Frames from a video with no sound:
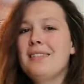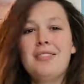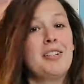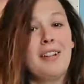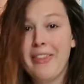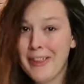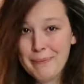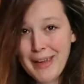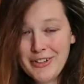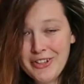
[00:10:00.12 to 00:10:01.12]
They're
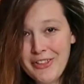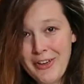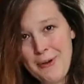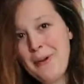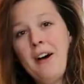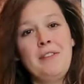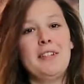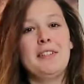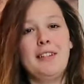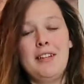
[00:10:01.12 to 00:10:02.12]
nothing major though,
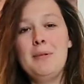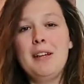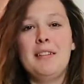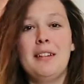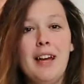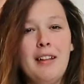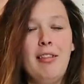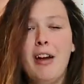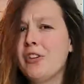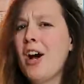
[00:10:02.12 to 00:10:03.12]
obviously, because I
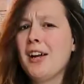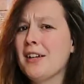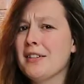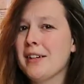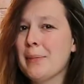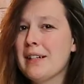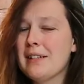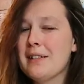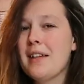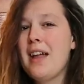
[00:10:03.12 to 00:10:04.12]
love talking
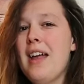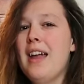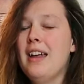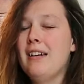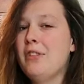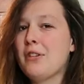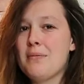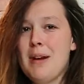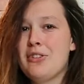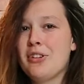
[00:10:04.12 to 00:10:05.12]
serpents, and if there
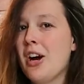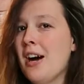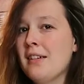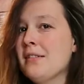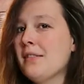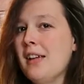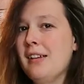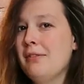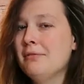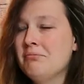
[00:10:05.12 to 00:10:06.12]
were major cons,
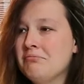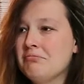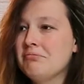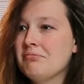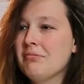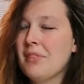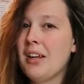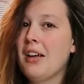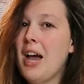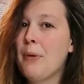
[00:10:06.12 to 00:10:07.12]
then
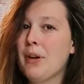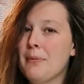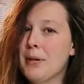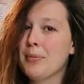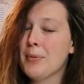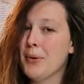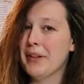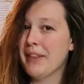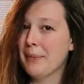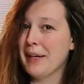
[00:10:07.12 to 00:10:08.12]
I wouldn't be
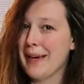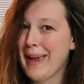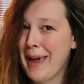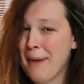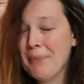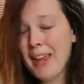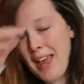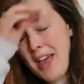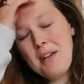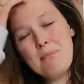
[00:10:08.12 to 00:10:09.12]
promoting them like I am.
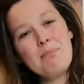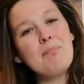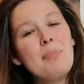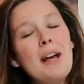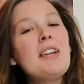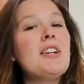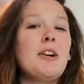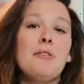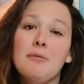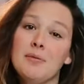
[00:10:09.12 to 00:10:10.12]
But, you
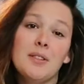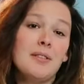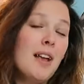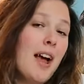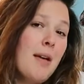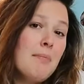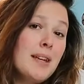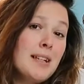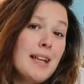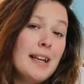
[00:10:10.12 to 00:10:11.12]
know, I'm
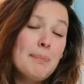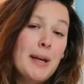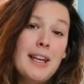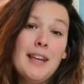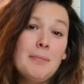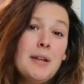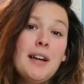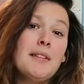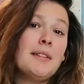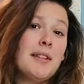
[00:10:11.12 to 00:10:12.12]
being nitpicky
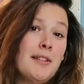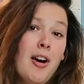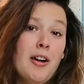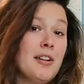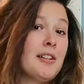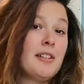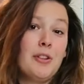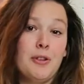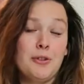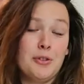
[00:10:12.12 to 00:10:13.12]
because it's an honest
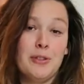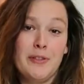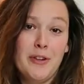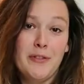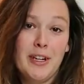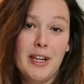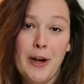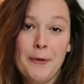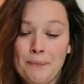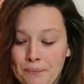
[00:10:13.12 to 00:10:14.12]
enclosure review
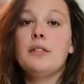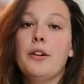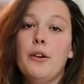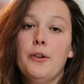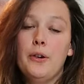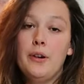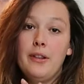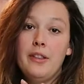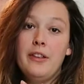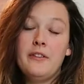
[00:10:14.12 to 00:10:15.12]
video. So
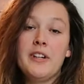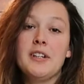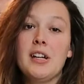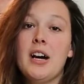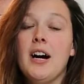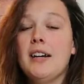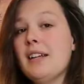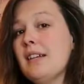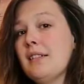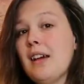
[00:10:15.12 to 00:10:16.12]
the first con
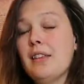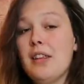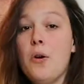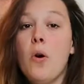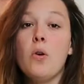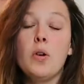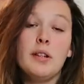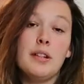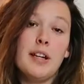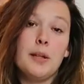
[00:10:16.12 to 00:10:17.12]
is that the
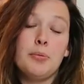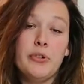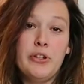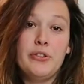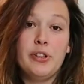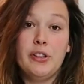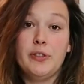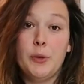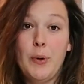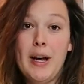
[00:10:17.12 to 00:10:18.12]
holes that are pre-drilled
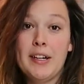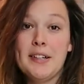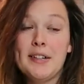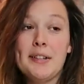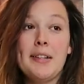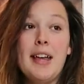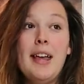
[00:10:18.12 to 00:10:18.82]
for wires,